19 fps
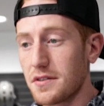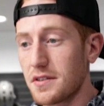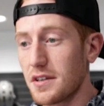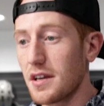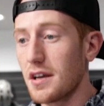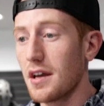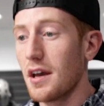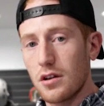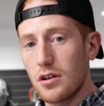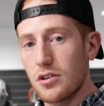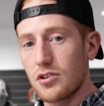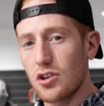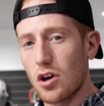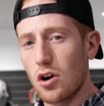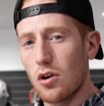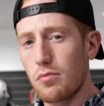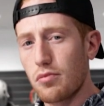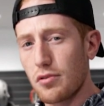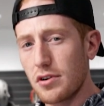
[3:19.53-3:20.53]
see.
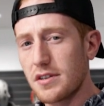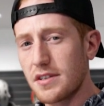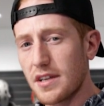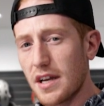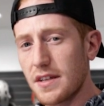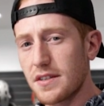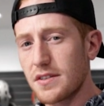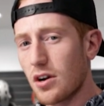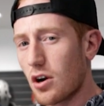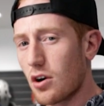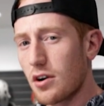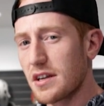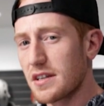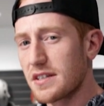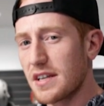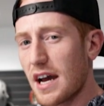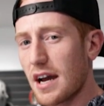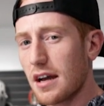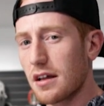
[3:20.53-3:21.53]
So presets aren't
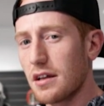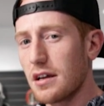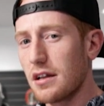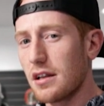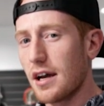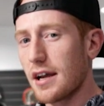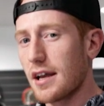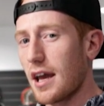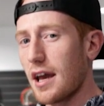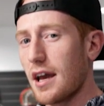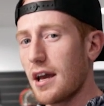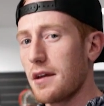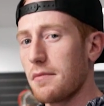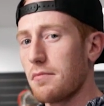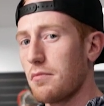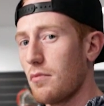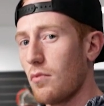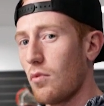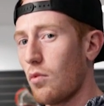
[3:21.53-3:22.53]
exactly like
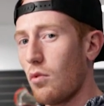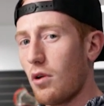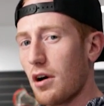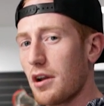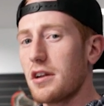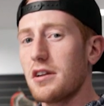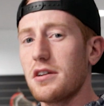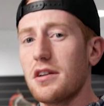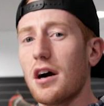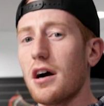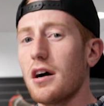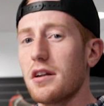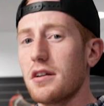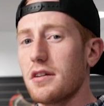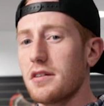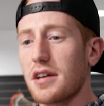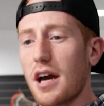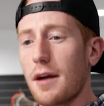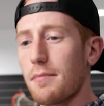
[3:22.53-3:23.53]
a one and
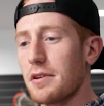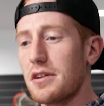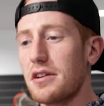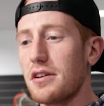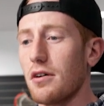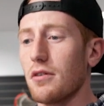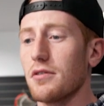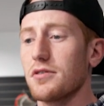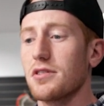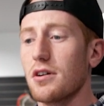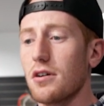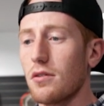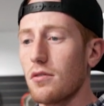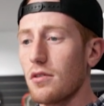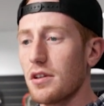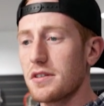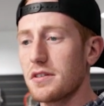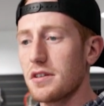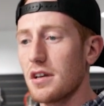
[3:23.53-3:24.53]
done type of deal.
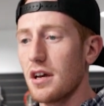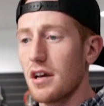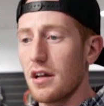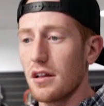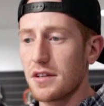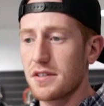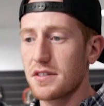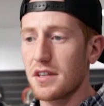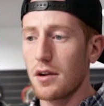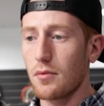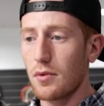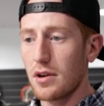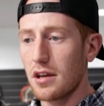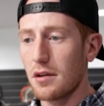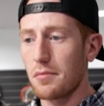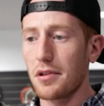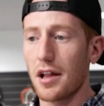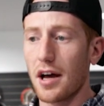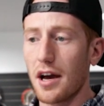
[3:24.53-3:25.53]
So let's say we
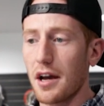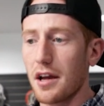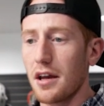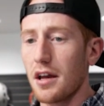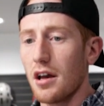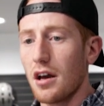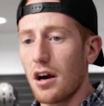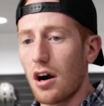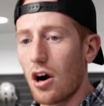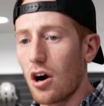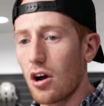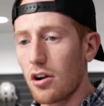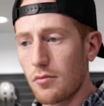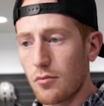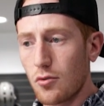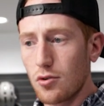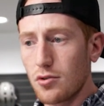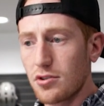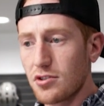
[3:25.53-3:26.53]
apply
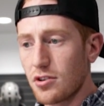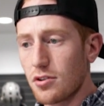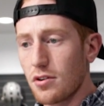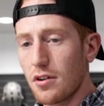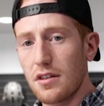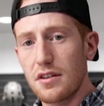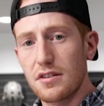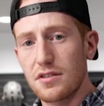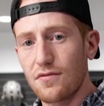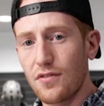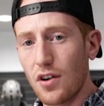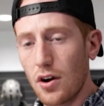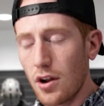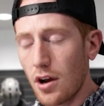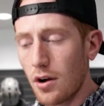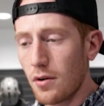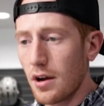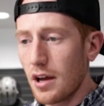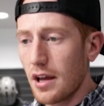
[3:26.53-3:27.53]
Autumn Rooster to this
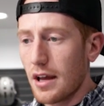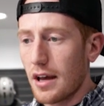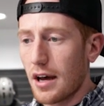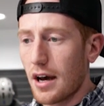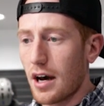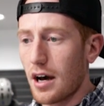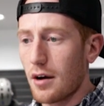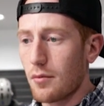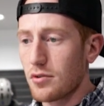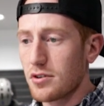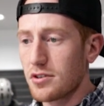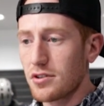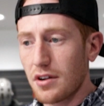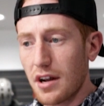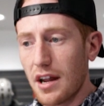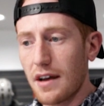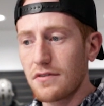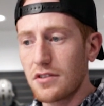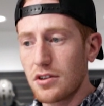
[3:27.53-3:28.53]
photo. We're still
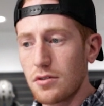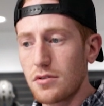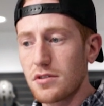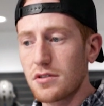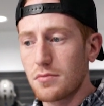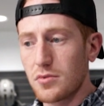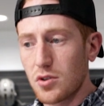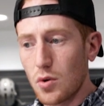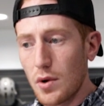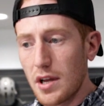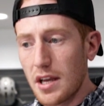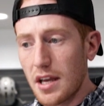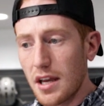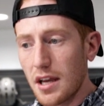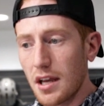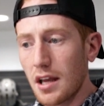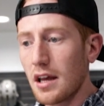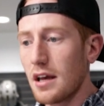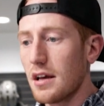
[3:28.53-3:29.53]
gonna have to do some
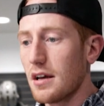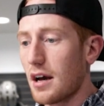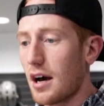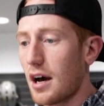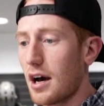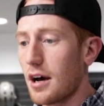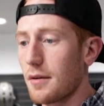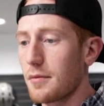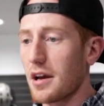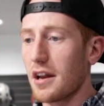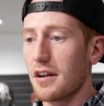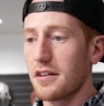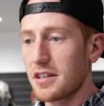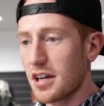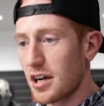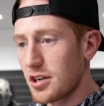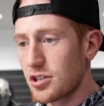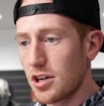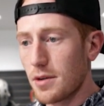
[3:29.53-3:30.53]
tweaking, kind of
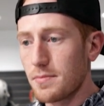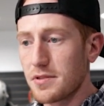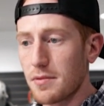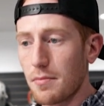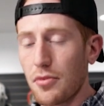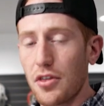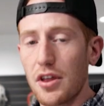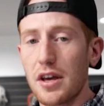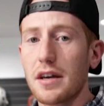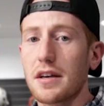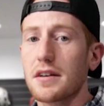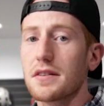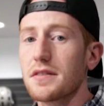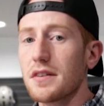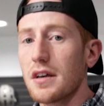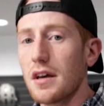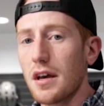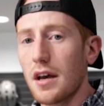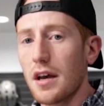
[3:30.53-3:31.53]
touch up some things.